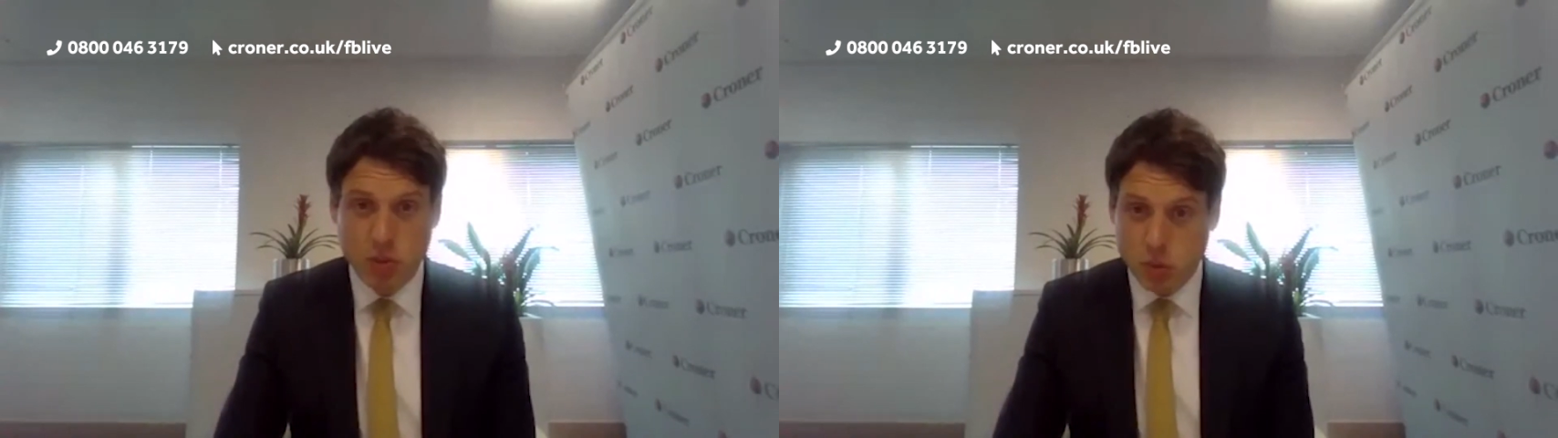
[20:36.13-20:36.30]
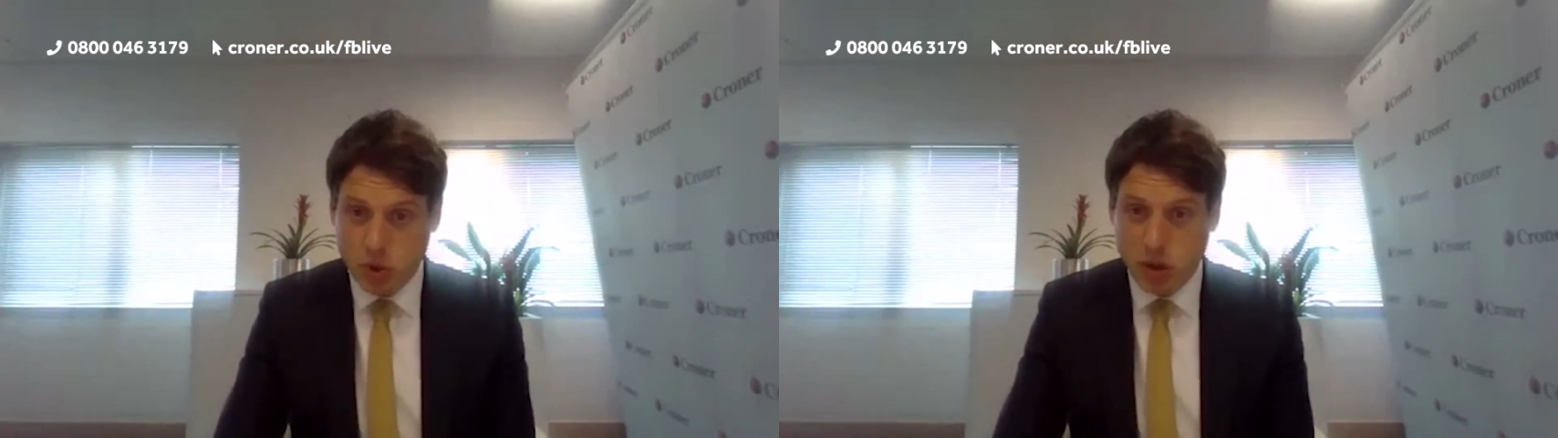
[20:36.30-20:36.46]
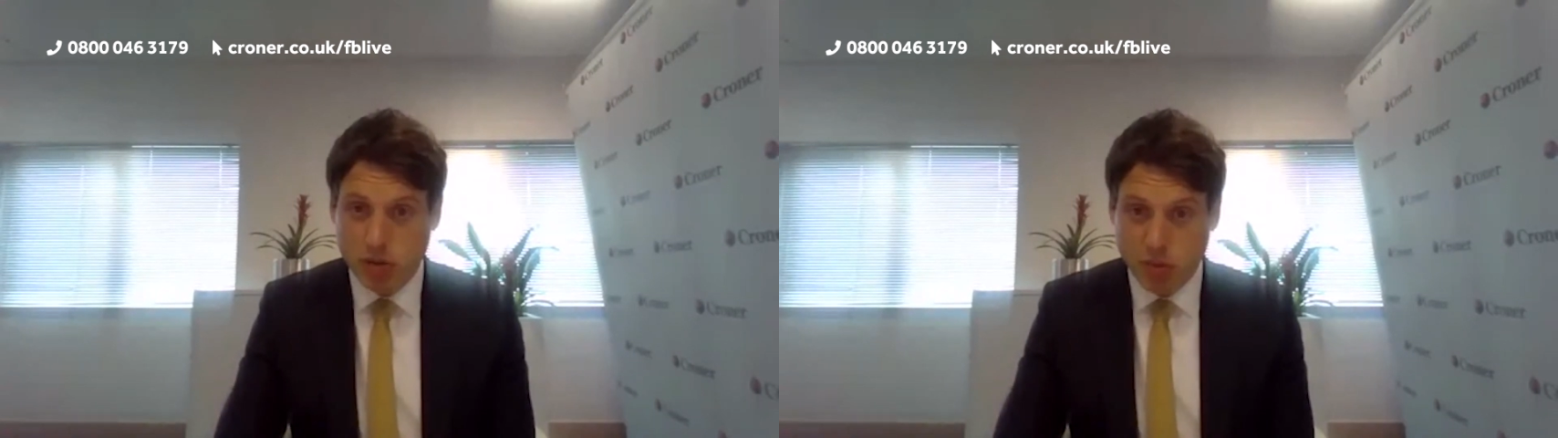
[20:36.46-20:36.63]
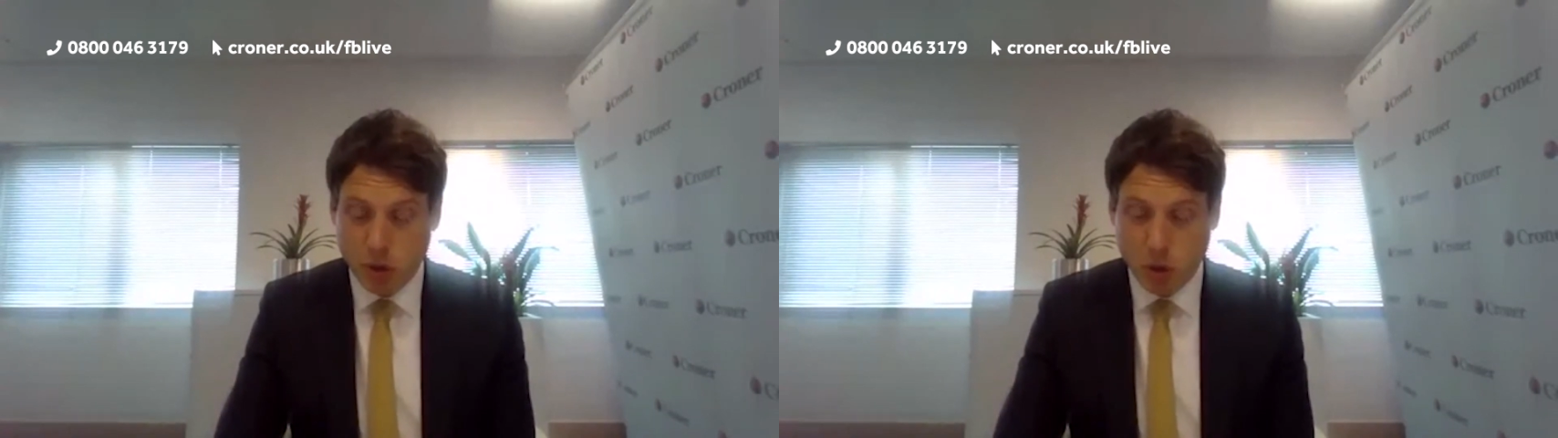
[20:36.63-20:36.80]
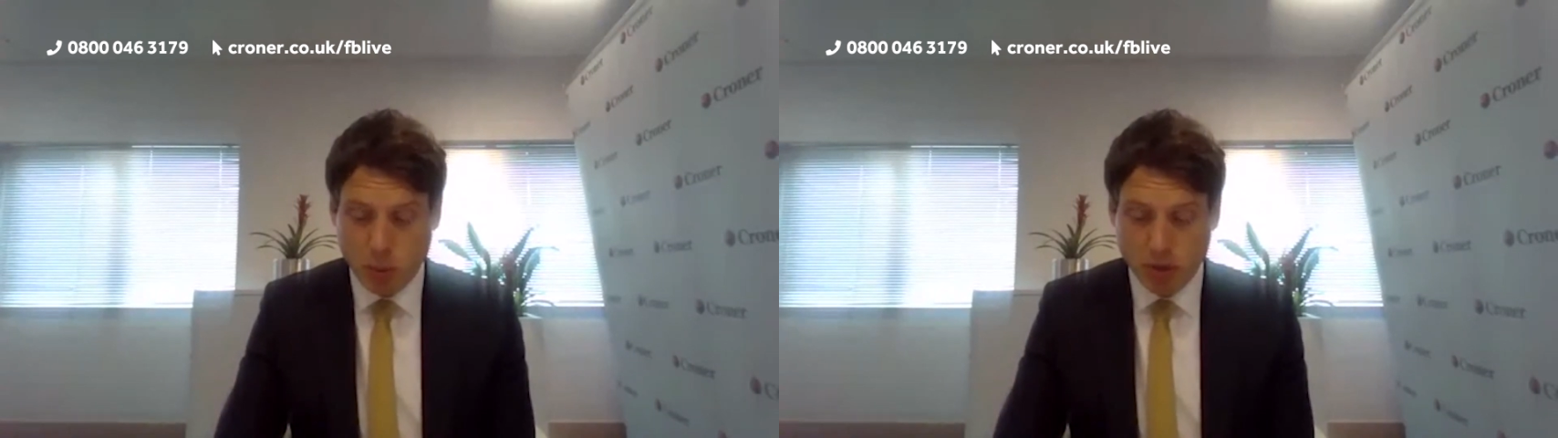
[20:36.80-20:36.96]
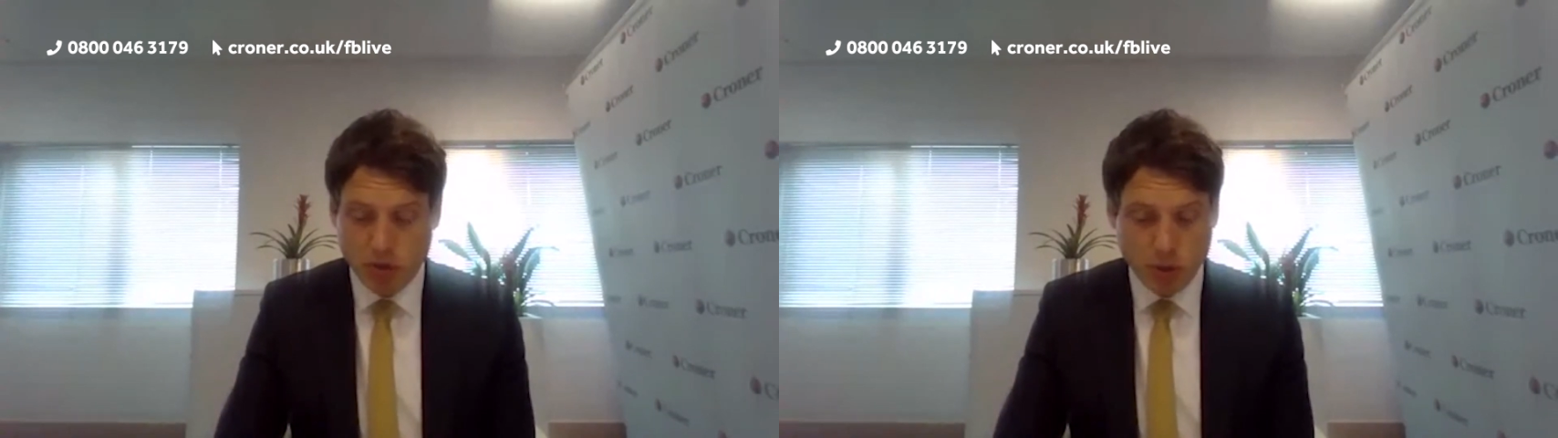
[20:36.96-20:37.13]
which we got from a
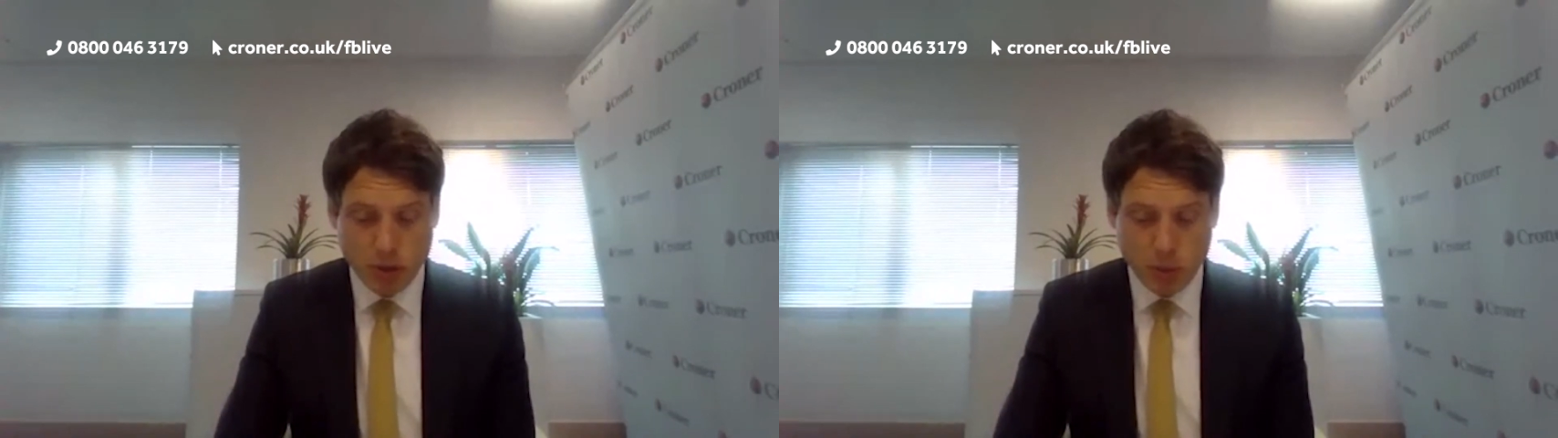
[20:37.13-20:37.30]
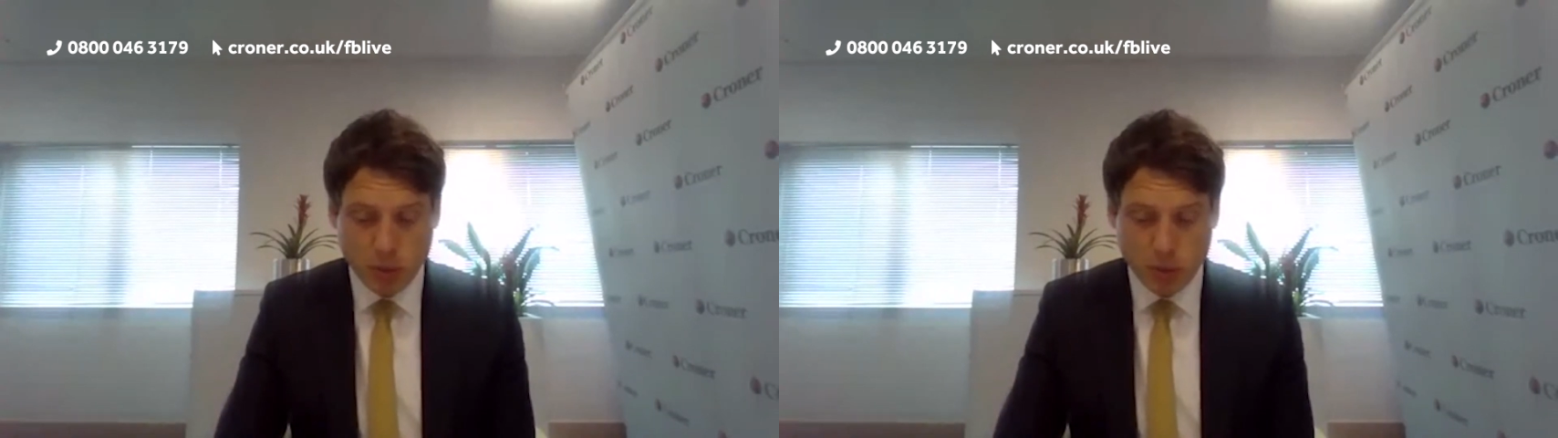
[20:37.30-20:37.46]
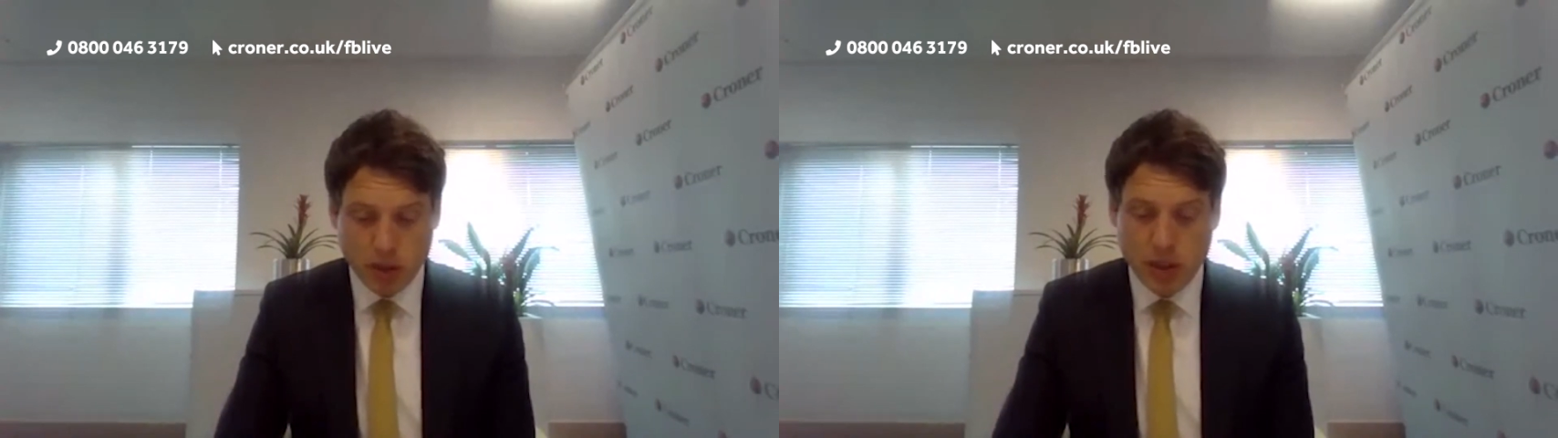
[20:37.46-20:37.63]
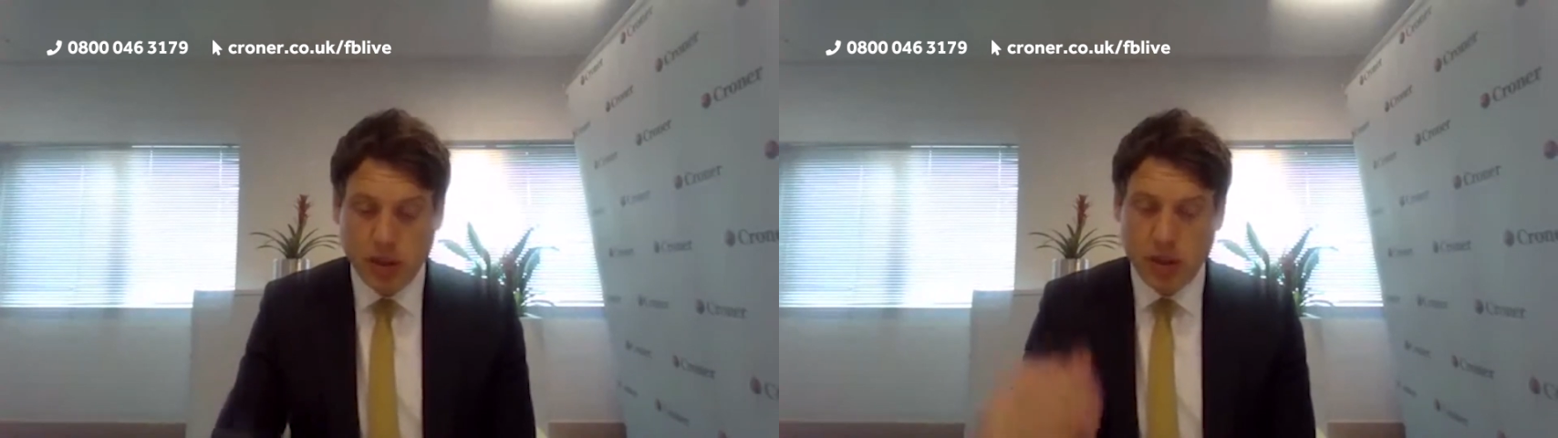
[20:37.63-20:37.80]
couple of people,